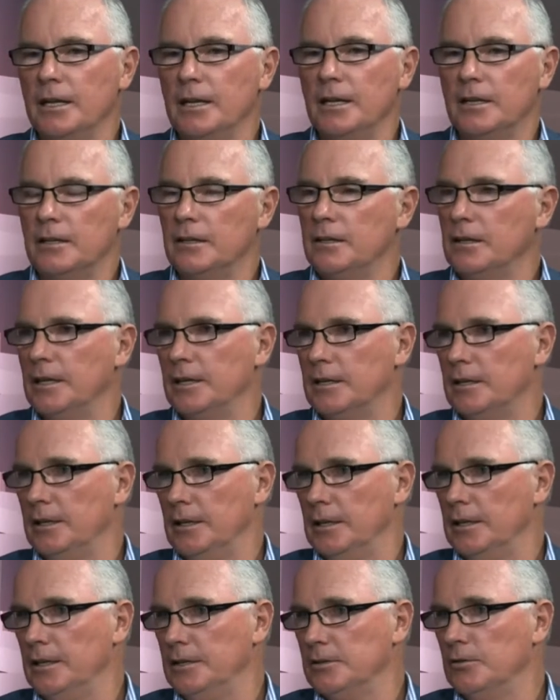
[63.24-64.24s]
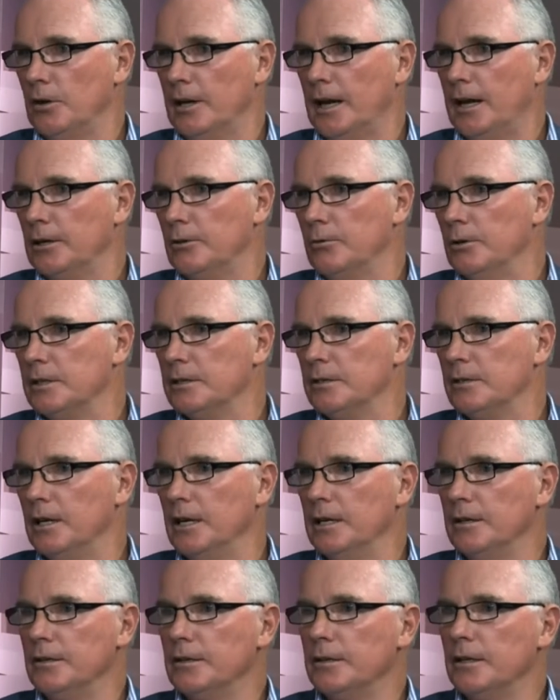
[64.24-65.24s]
it clearly is not adequate,
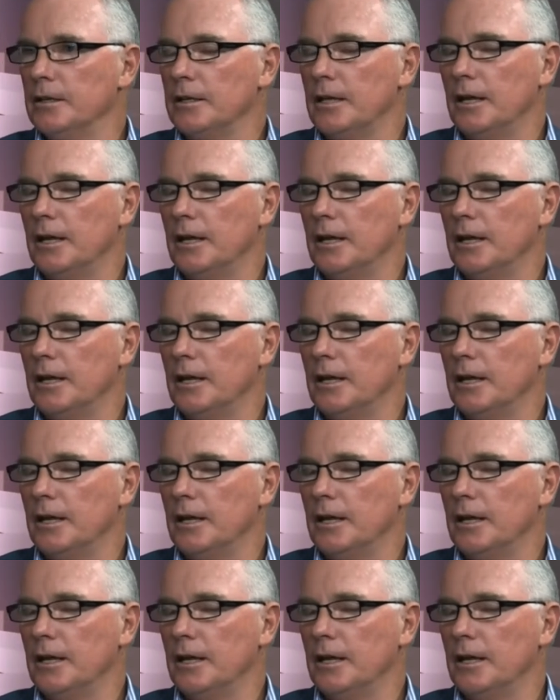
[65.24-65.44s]
and